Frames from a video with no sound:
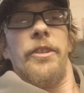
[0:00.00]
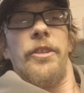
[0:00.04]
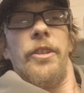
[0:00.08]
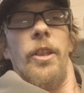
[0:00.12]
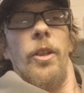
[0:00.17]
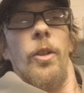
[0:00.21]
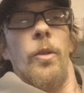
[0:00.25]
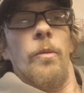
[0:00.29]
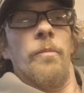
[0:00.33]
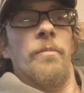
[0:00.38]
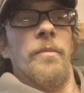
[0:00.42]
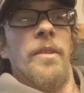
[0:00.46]

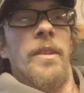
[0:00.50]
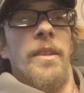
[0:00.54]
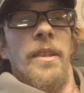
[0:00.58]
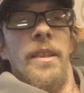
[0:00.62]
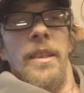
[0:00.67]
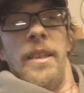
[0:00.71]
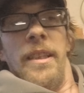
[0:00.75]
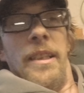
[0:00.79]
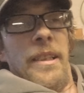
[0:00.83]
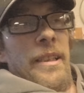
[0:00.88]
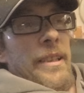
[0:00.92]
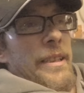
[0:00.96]
So
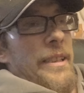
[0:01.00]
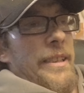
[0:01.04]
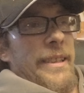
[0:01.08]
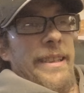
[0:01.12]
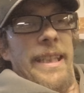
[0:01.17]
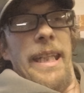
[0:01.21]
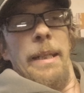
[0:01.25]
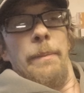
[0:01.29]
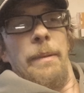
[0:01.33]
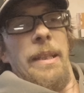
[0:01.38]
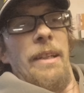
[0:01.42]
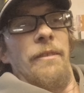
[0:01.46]

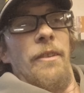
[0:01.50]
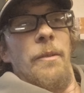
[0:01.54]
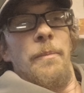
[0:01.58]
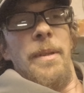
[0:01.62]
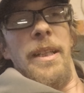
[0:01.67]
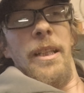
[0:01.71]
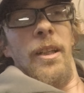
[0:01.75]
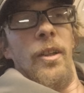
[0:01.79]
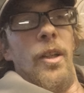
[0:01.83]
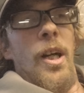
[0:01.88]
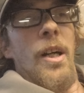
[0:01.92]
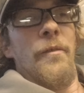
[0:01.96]
keep giving
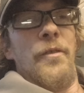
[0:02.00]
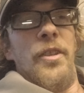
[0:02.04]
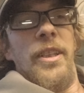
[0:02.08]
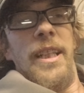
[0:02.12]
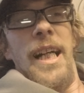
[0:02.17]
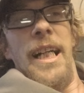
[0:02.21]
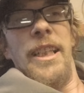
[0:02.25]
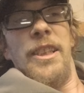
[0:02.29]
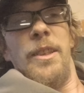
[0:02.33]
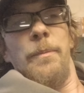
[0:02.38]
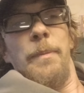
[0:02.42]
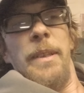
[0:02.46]
me the love you
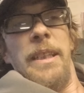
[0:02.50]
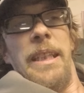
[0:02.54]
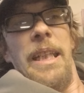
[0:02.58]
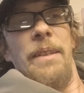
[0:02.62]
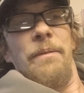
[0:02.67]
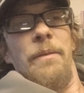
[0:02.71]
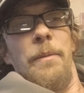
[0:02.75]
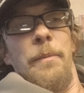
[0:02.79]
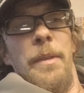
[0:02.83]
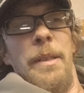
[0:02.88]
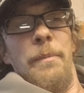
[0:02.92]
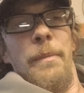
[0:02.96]
guys have been
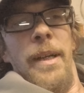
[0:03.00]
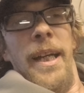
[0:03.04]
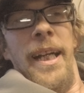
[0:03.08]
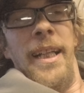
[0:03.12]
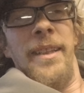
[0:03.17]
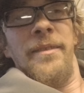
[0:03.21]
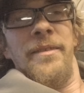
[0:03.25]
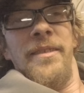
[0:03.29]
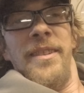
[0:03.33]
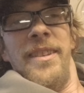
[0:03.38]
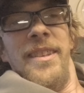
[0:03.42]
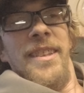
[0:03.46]
giving me,
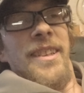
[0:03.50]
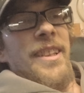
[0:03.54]
man.